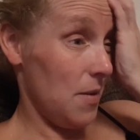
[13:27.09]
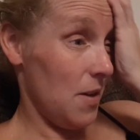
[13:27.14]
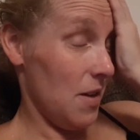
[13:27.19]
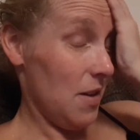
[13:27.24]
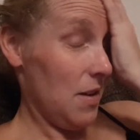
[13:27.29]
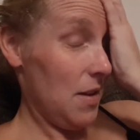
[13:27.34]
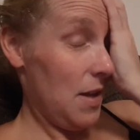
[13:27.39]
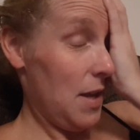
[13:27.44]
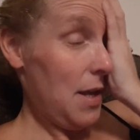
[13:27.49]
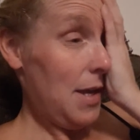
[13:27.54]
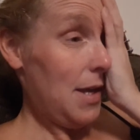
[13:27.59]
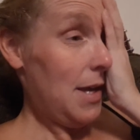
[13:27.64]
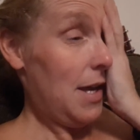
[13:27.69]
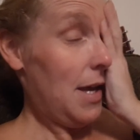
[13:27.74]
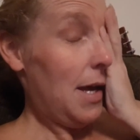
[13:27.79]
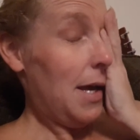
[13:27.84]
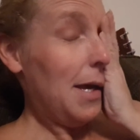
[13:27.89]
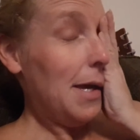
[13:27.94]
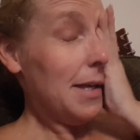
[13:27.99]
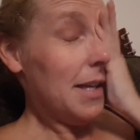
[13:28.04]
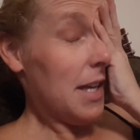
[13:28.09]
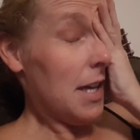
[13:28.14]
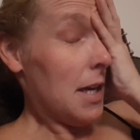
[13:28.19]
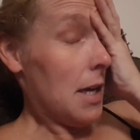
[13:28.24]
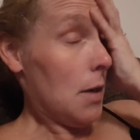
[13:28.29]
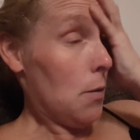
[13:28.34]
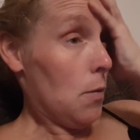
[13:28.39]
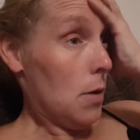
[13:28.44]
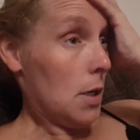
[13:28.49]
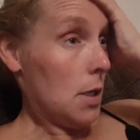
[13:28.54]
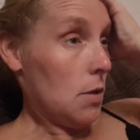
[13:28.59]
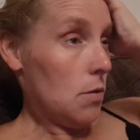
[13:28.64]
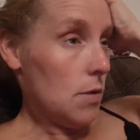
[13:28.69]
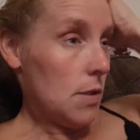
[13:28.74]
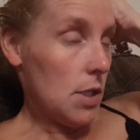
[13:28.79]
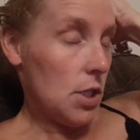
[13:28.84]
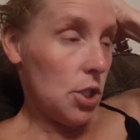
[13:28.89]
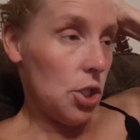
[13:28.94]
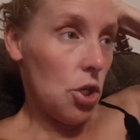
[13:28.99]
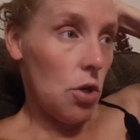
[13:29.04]
But yeah, I want to
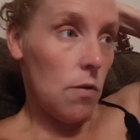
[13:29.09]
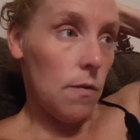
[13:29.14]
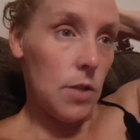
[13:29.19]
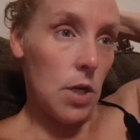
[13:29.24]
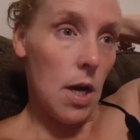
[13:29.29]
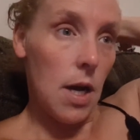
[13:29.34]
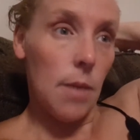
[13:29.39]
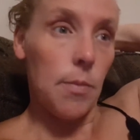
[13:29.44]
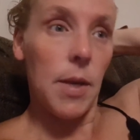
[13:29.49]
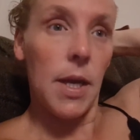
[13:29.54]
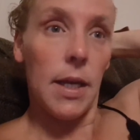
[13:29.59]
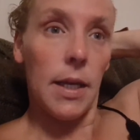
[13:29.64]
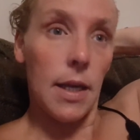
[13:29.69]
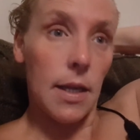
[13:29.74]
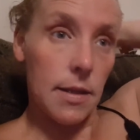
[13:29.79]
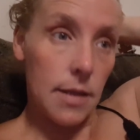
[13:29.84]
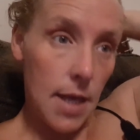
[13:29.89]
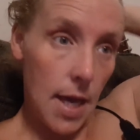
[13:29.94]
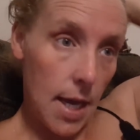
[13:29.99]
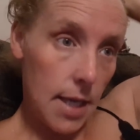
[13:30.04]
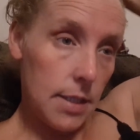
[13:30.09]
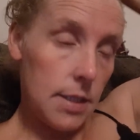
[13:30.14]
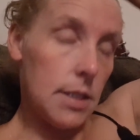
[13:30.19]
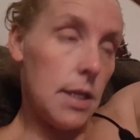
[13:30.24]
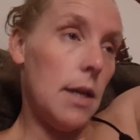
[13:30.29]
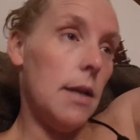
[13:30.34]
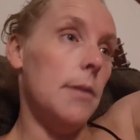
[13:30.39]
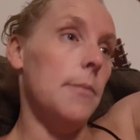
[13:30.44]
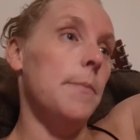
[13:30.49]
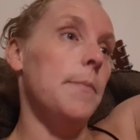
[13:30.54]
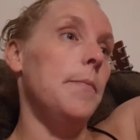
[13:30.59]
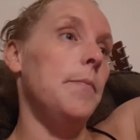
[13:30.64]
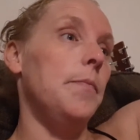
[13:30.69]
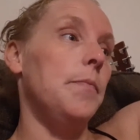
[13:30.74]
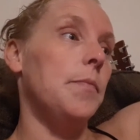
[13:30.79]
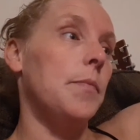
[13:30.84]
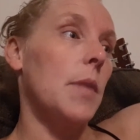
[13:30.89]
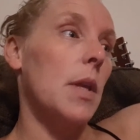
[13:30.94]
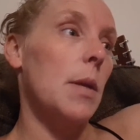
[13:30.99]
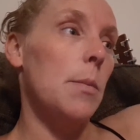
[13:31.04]
use the stovetop and get that done
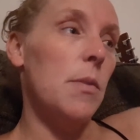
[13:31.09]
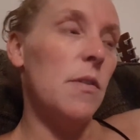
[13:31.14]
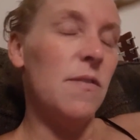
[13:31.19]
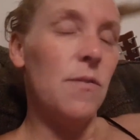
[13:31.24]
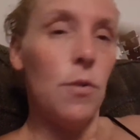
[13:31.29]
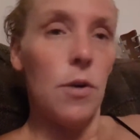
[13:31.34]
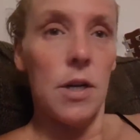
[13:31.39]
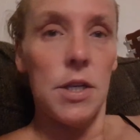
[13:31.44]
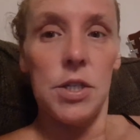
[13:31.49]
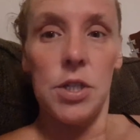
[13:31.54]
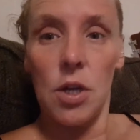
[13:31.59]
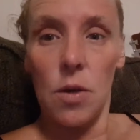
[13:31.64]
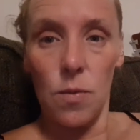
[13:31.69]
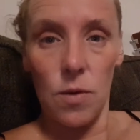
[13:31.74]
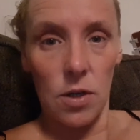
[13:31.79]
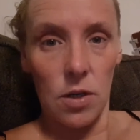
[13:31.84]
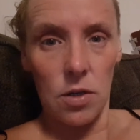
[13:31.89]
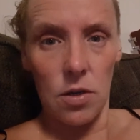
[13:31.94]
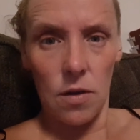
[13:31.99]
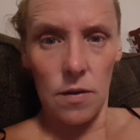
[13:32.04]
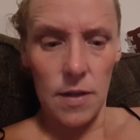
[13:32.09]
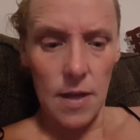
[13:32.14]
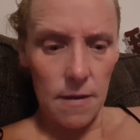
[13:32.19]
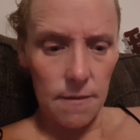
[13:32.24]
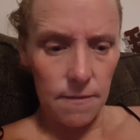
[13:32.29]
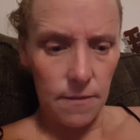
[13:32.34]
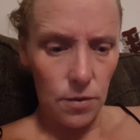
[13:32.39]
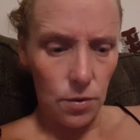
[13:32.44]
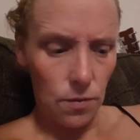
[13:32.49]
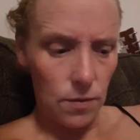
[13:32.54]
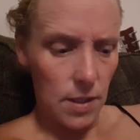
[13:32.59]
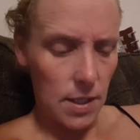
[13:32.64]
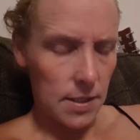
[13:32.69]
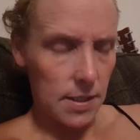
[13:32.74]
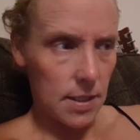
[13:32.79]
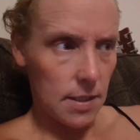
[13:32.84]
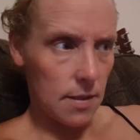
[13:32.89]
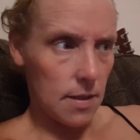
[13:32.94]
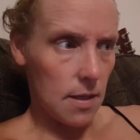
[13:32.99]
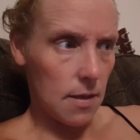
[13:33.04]
before I start working on that food
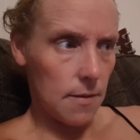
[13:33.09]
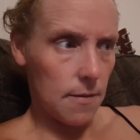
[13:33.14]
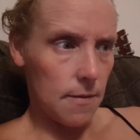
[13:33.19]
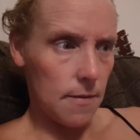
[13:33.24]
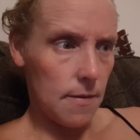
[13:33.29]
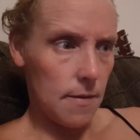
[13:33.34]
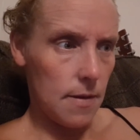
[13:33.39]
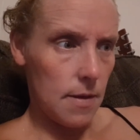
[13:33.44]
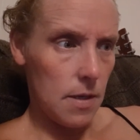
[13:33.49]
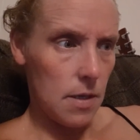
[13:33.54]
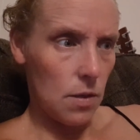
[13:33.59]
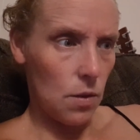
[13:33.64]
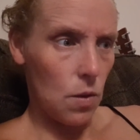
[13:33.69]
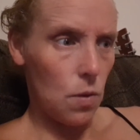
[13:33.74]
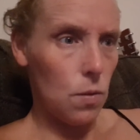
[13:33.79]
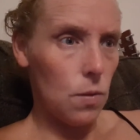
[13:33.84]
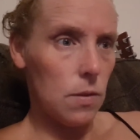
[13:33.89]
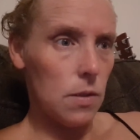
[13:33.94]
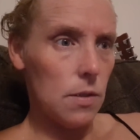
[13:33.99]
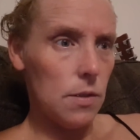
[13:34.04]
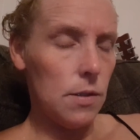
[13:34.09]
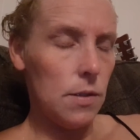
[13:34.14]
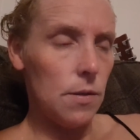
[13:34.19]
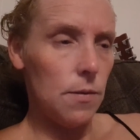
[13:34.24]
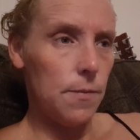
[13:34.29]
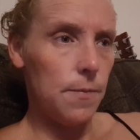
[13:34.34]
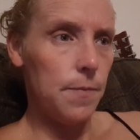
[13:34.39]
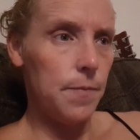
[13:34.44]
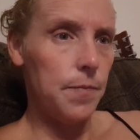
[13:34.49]
that's in the coolers.